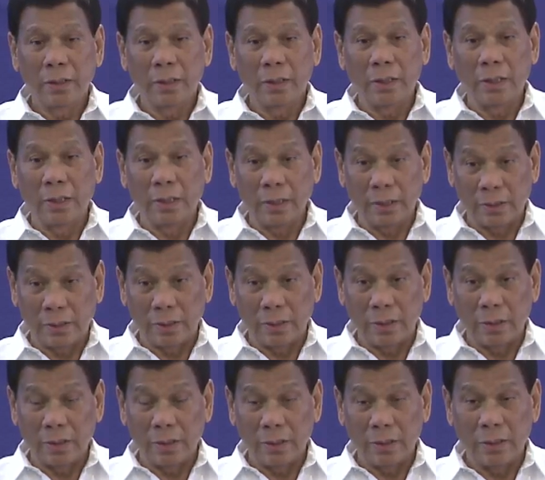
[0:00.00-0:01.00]
a
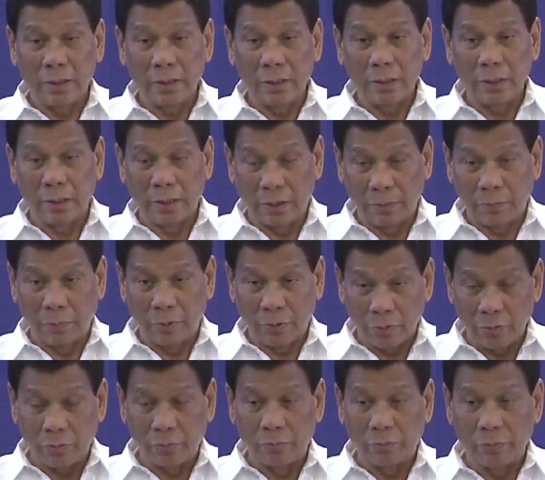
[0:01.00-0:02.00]
little
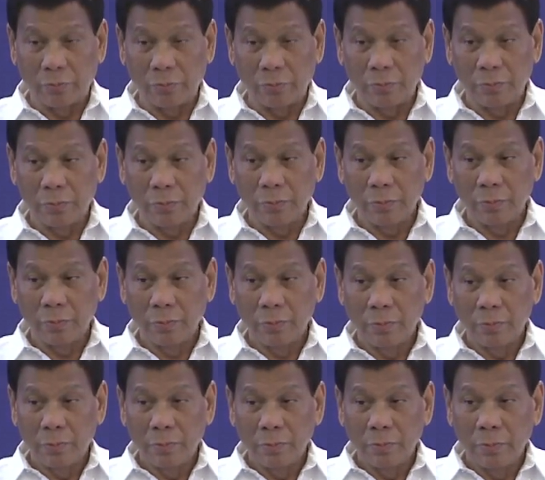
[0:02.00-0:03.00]
Ilborong.
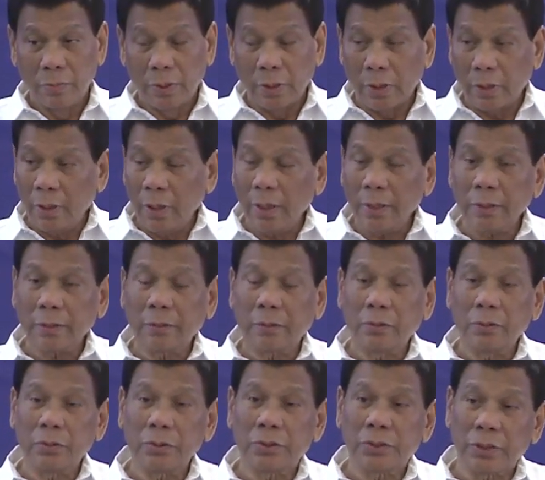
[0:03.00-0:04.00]
Now, I'd
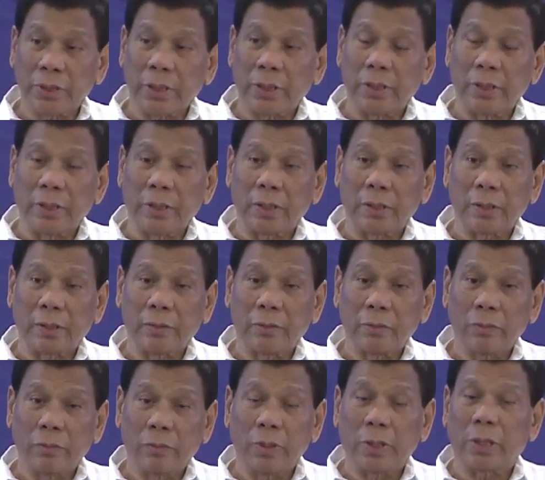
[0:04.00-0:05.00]
like to say that
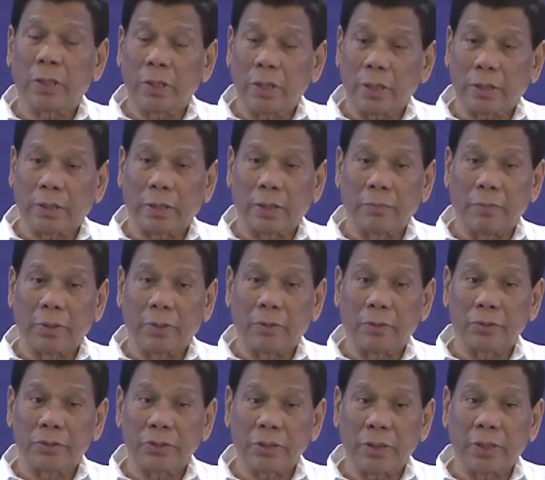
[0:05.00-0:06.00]
we are lucky
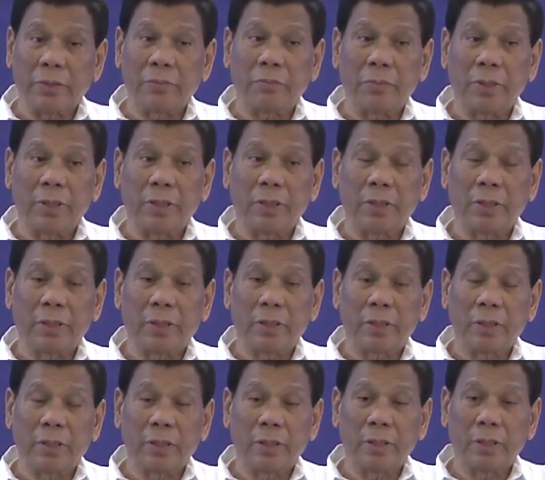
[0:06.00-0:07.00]
because MN
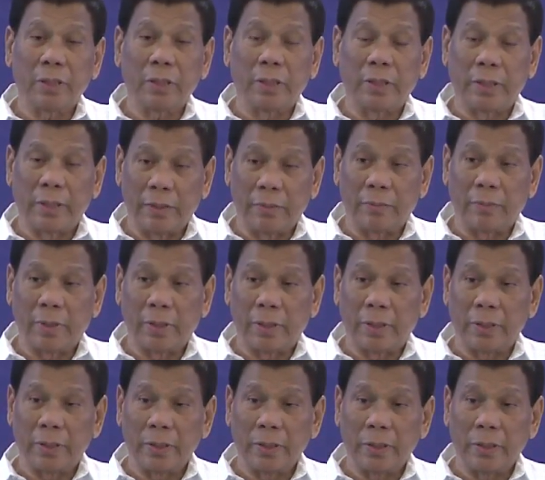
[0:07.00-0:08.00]
and
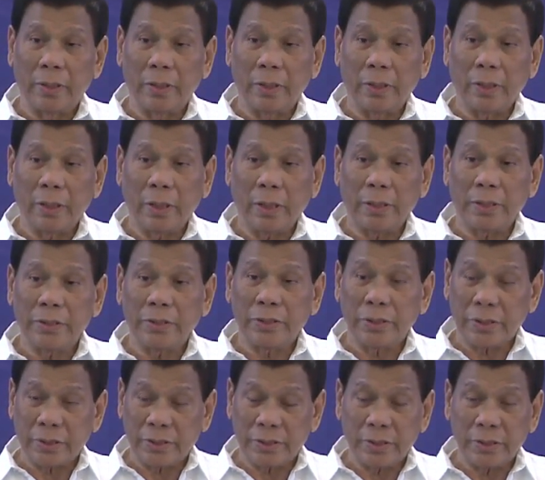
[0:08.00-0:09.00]
MI are
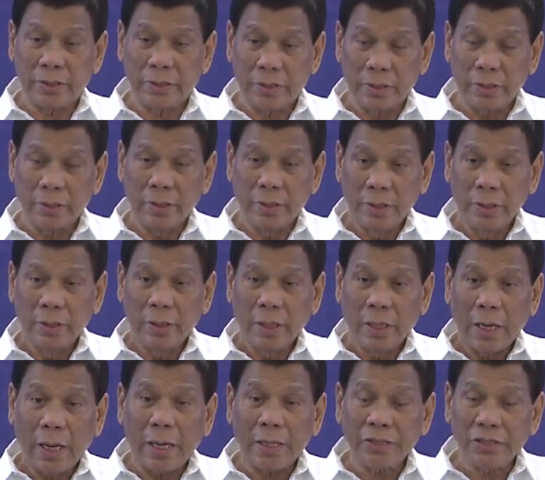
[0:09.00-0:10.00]
just
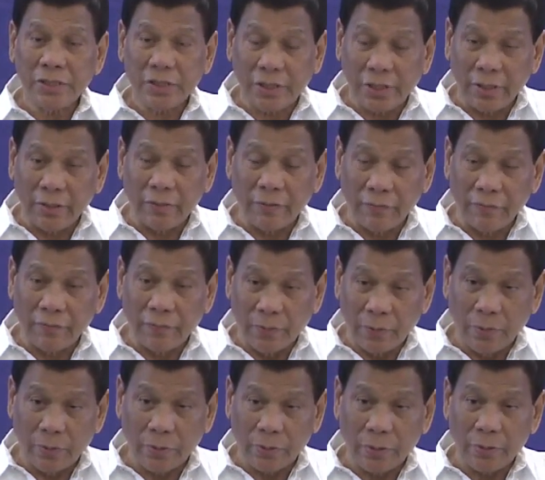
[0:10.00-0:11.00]
asking
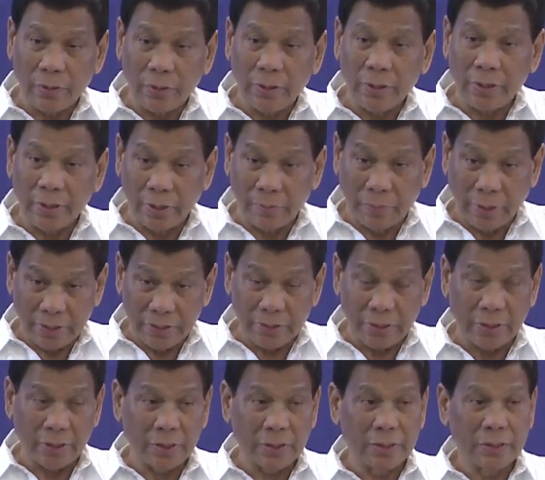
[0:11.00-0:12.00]
for the basics.